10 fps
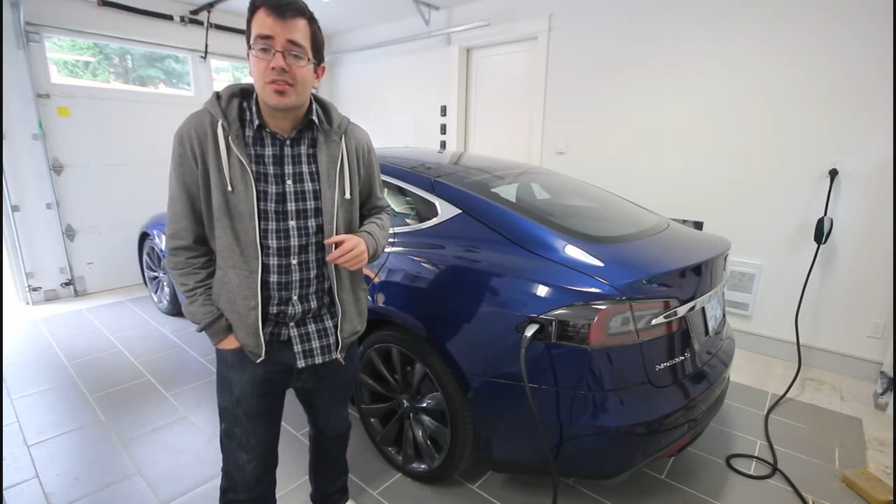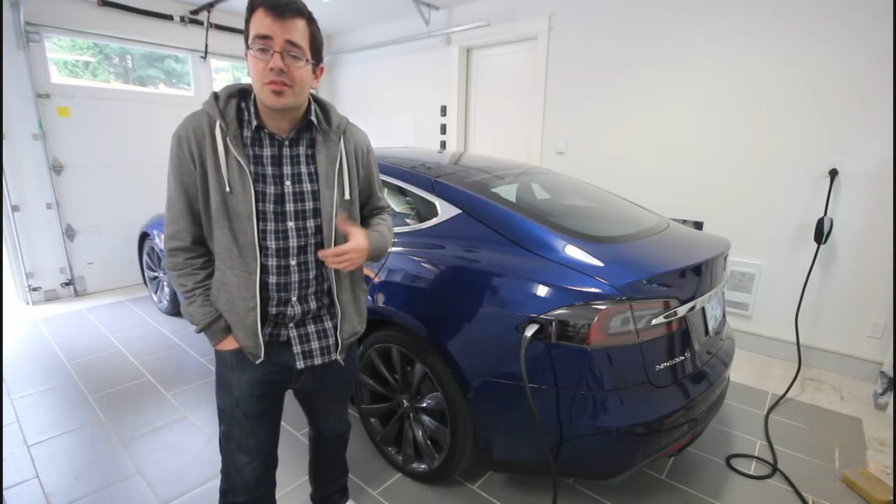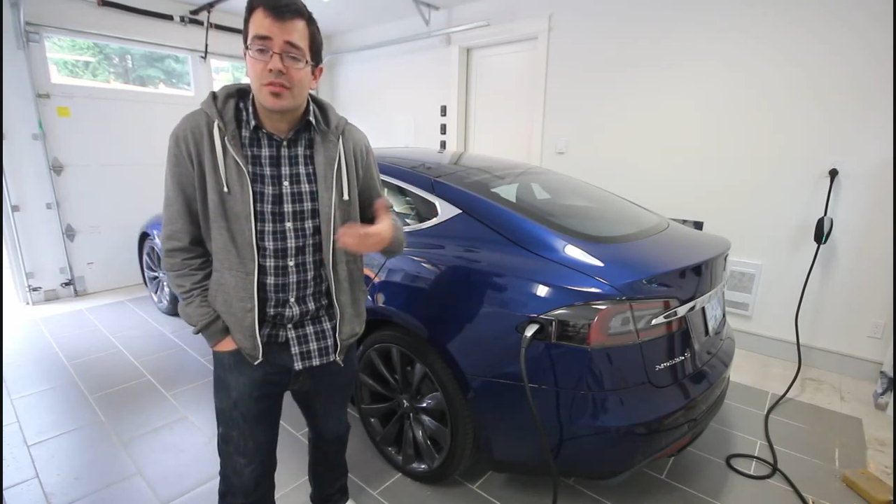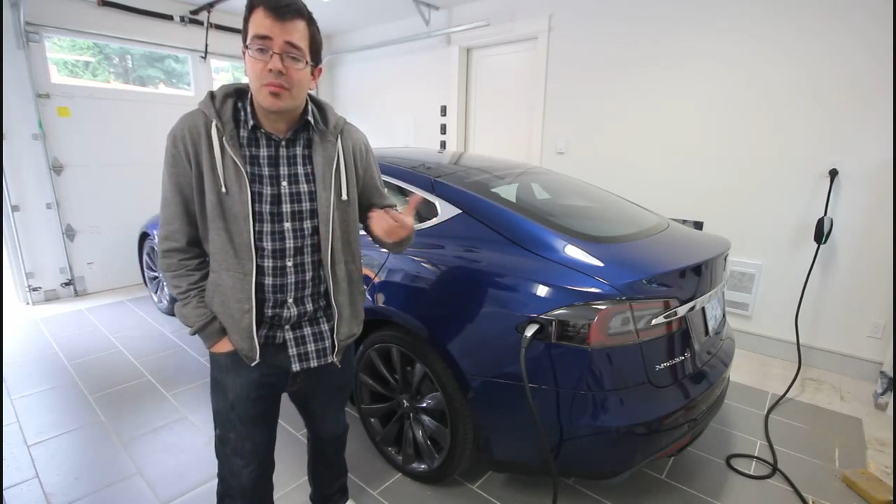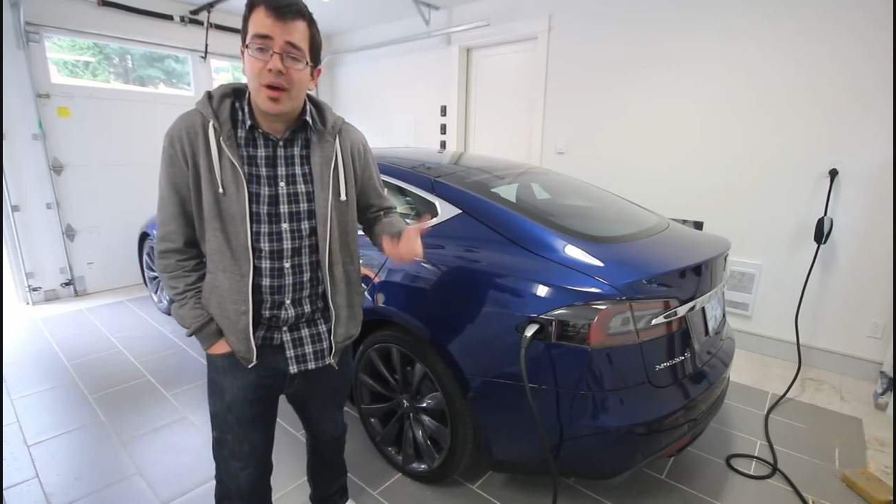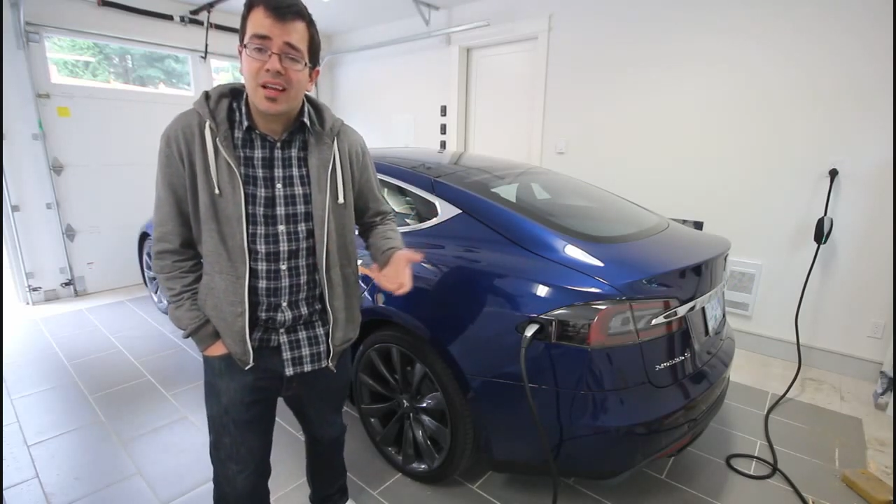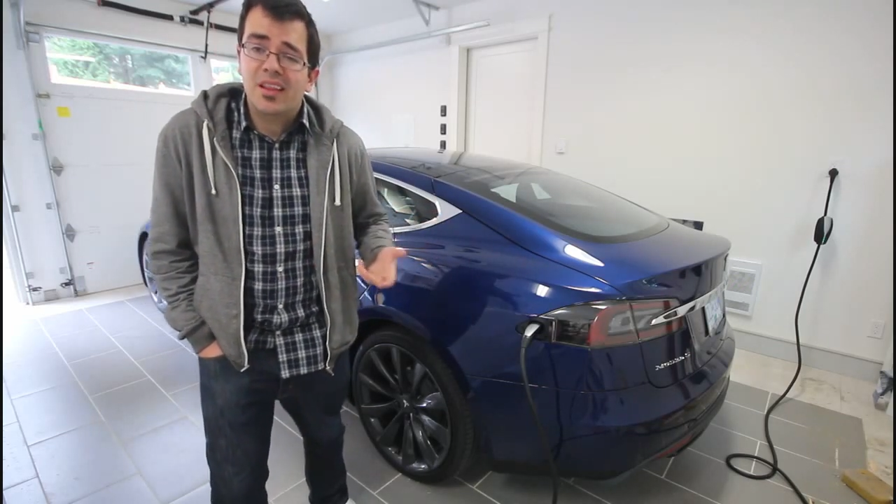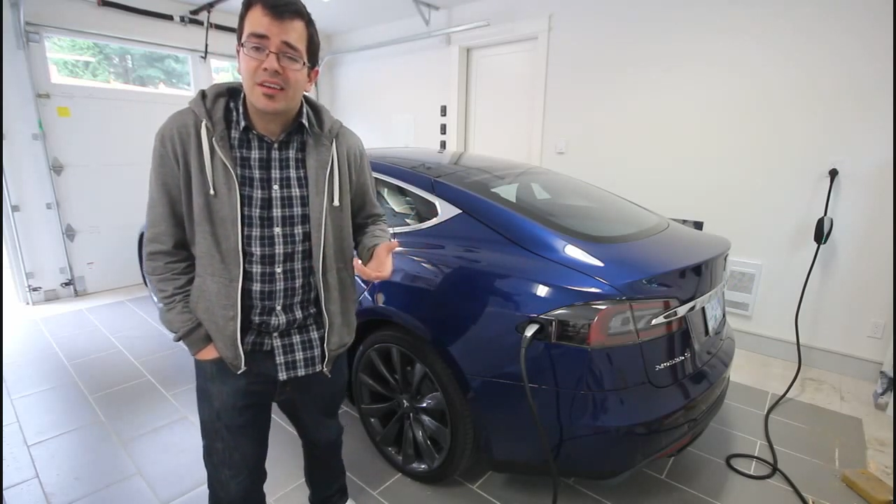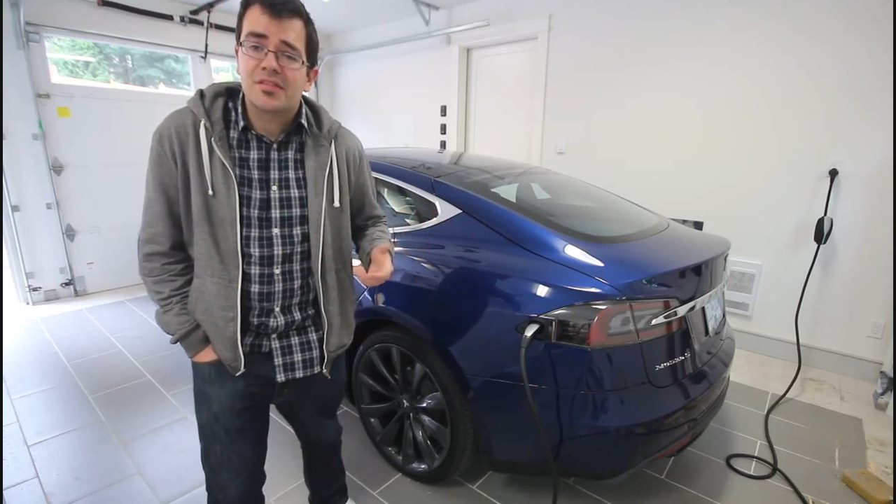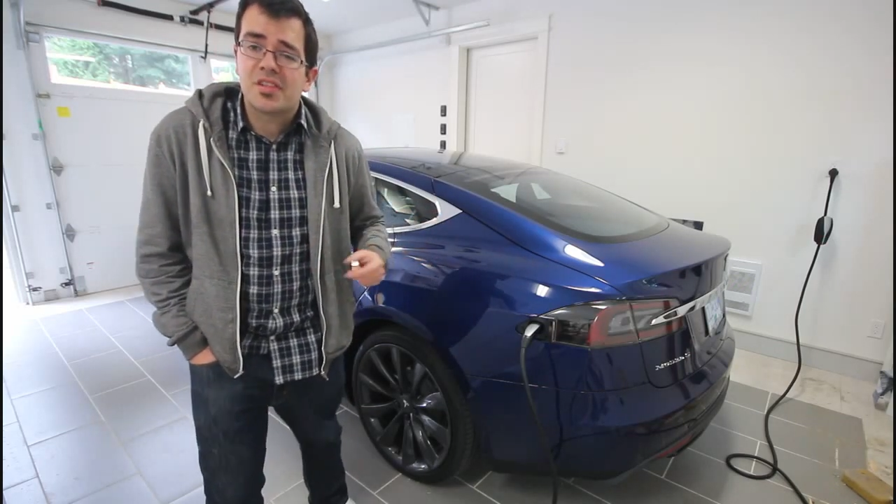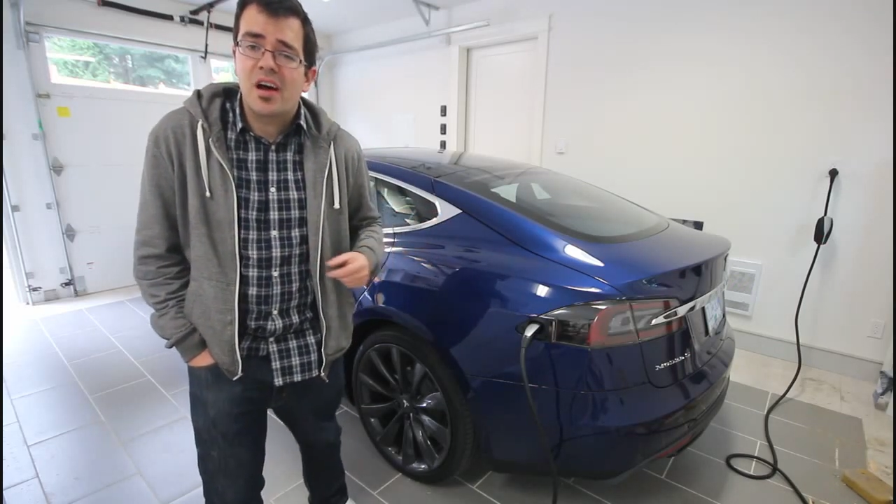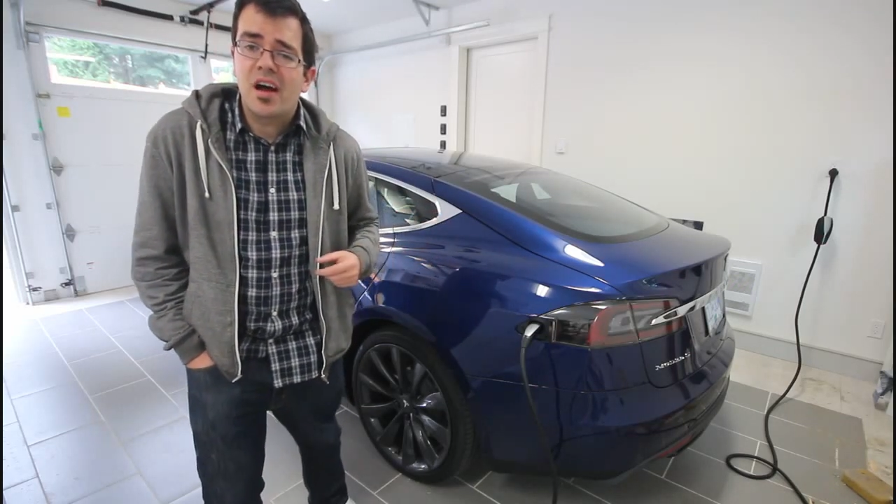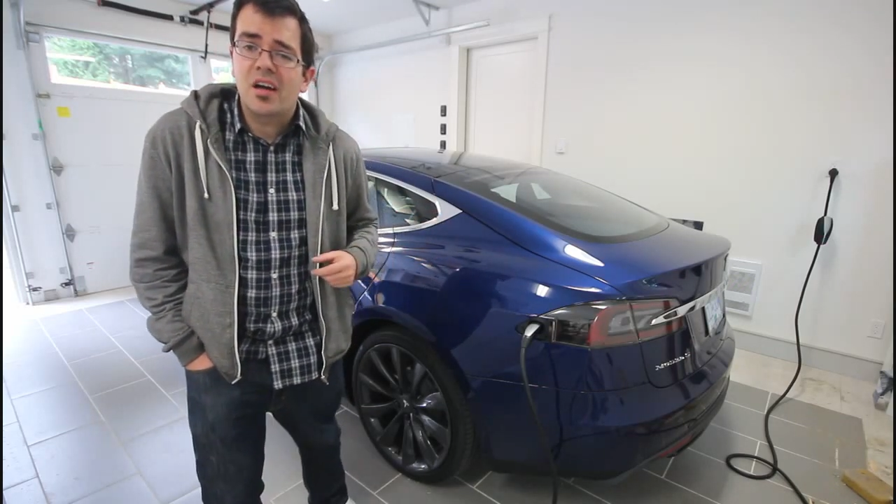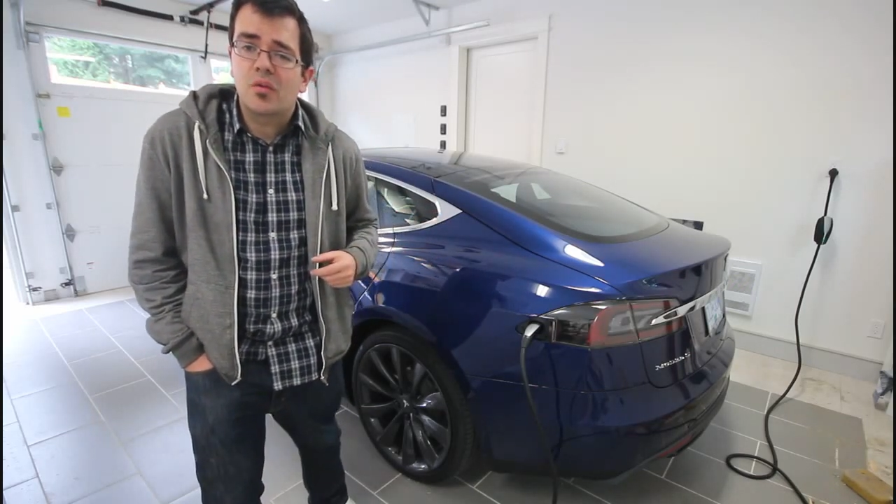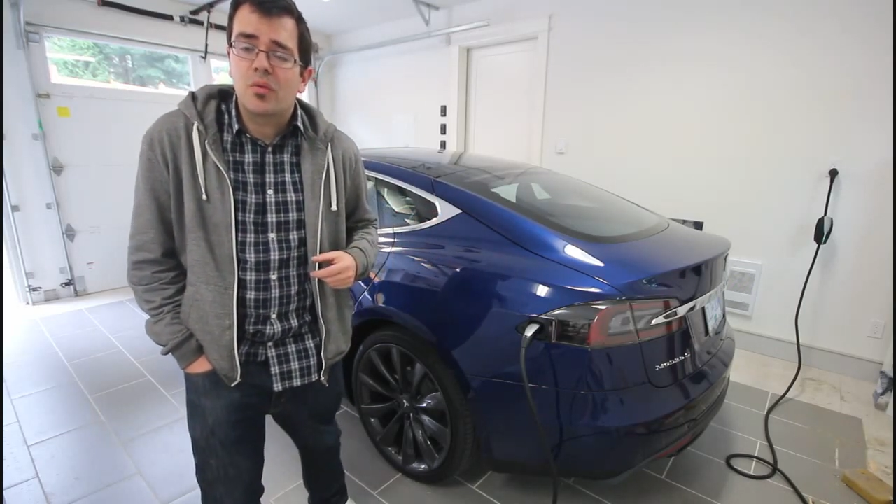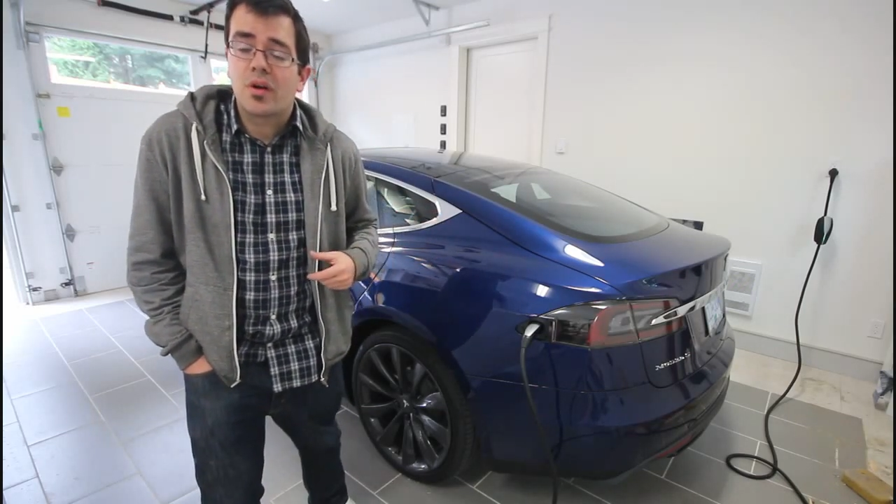So for my lifestyle,